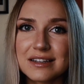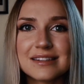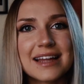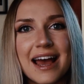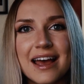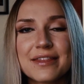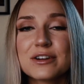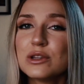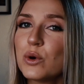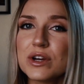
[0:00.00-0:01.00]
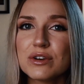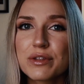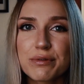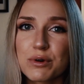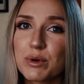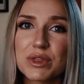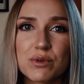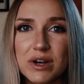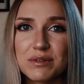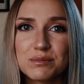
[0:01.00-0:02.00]
is that they're loyal through and
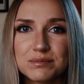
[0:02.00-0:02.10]
through.